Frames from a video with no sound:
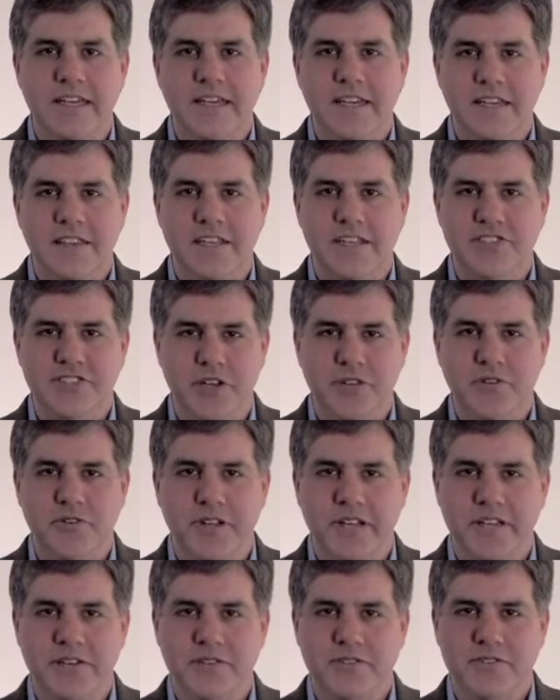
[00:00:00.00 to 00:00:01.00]
In these other
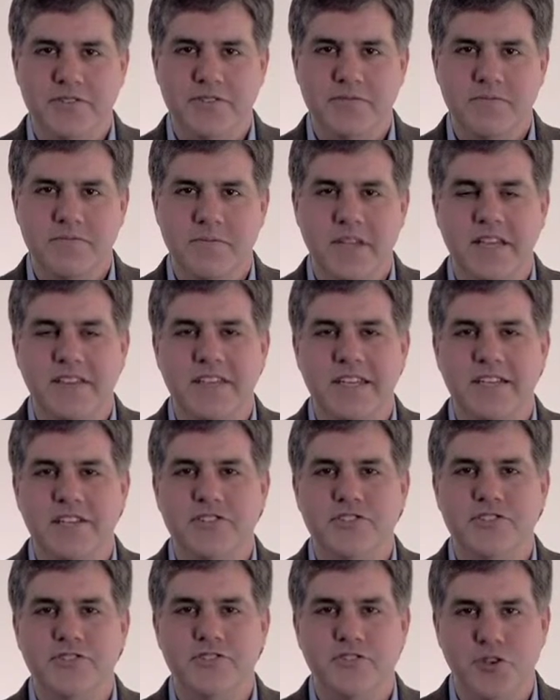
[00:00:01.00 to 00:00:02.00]
nails, that
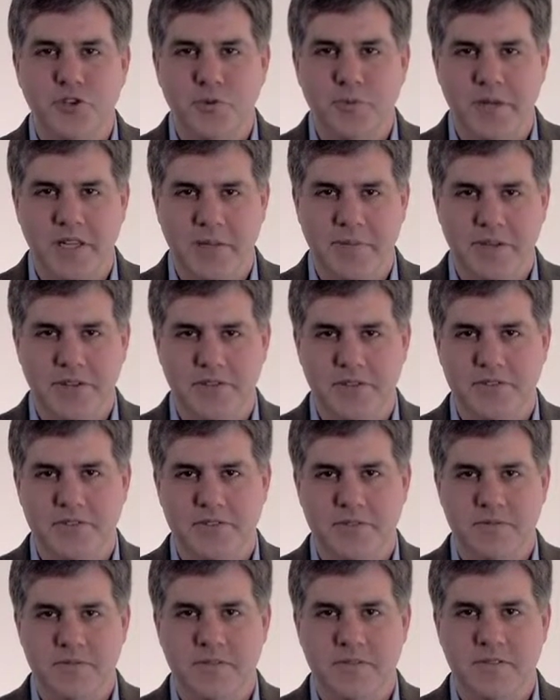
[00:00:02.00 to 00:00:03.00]
thickness is 2
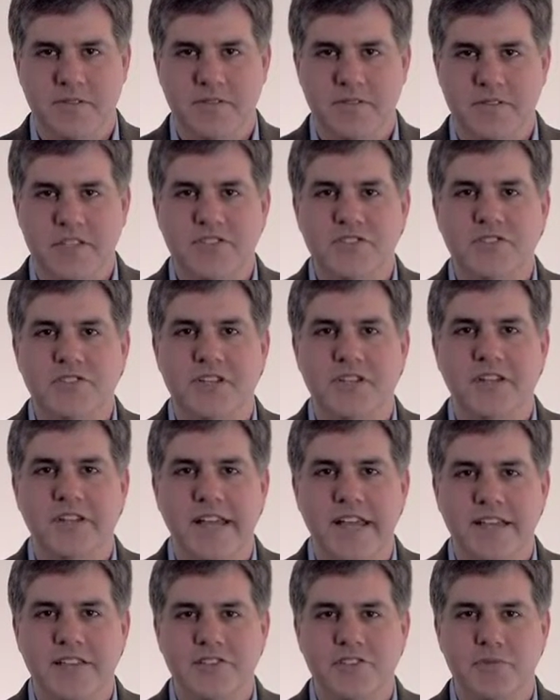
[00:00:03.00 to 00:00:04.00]
millimeters. This is a
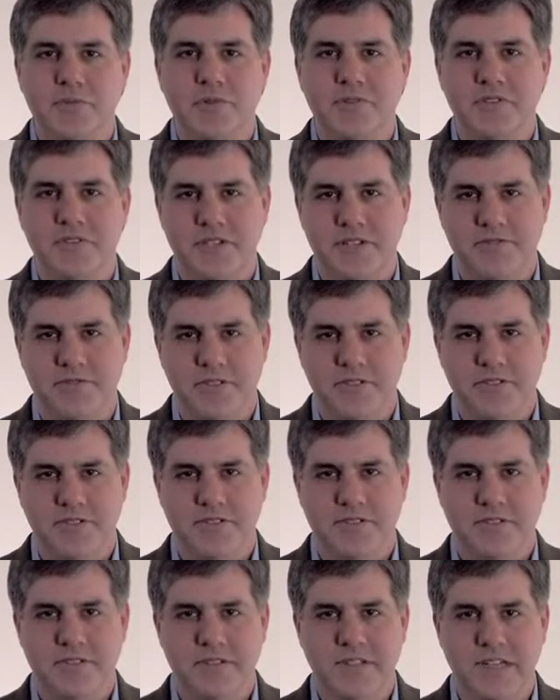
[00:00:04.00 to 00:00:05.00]
negligible
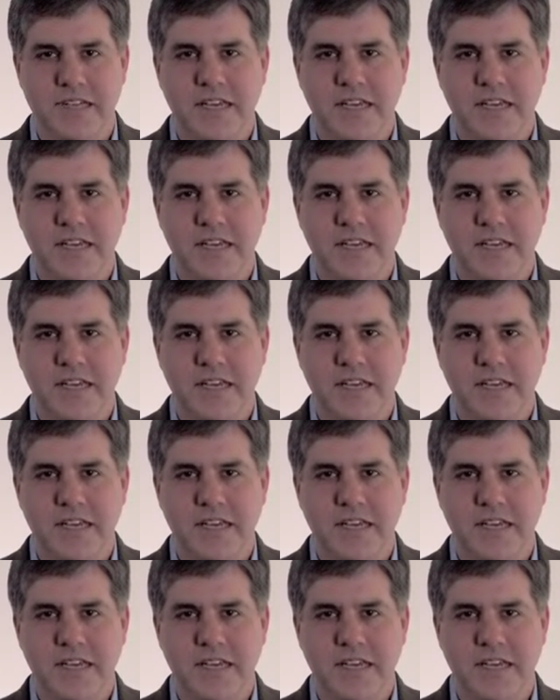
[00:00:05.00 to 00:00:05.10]
difference.